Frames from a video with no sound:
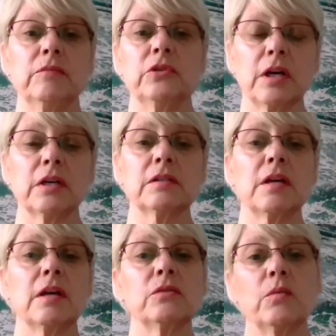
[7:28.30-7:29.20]

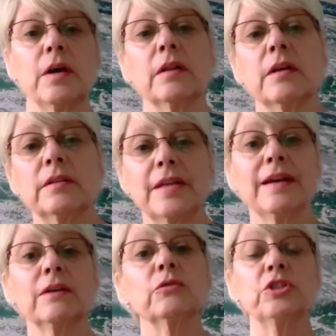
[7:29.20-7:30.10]
drugs, as well as
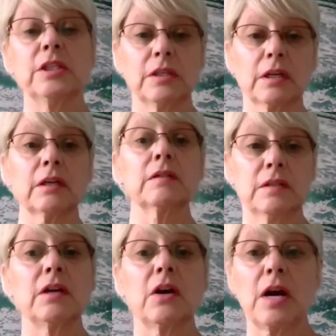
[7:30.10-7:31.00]
analgesic
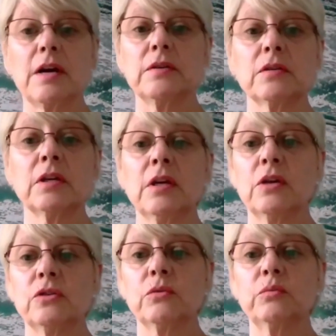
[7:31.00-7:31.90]
CRIs.
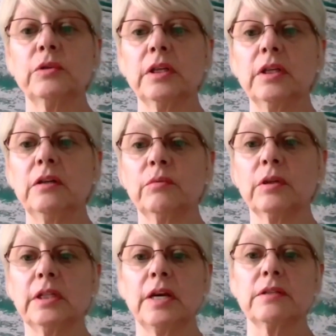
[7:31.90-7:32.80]
So really,
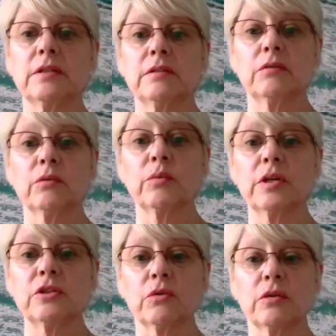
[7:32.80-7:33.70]
really nice
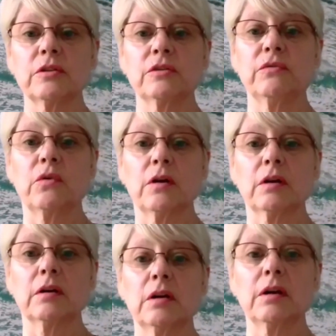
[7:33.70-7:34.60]
resource
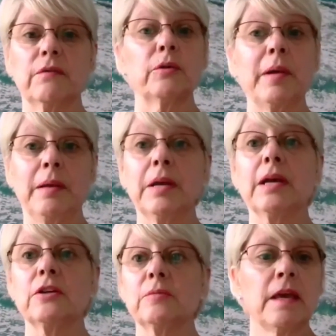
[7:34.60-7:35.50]
for pain
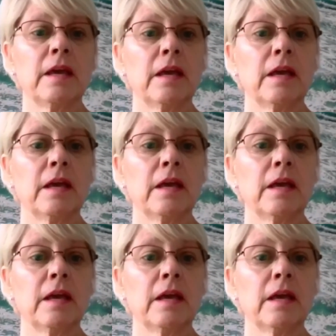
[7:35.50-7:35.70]
management.